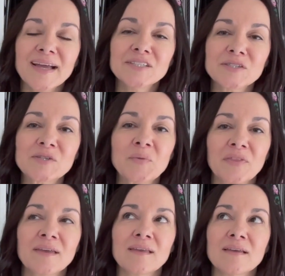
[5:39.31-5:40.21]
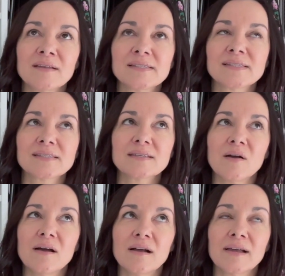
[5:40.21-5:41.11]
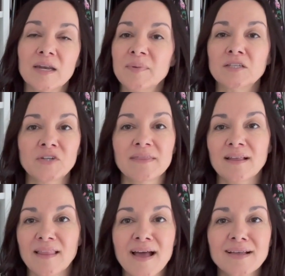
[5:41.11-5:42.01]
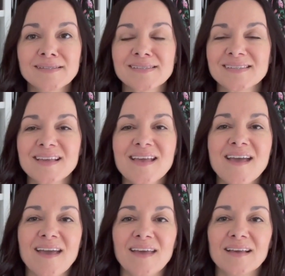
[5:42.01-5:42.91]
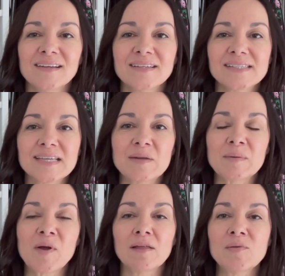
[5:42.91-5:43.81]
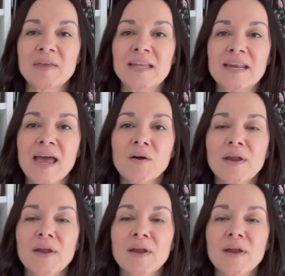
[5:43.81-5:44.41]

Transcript: I just don't think it's gonna be a trend that lasts and it's gonna probably be in and out.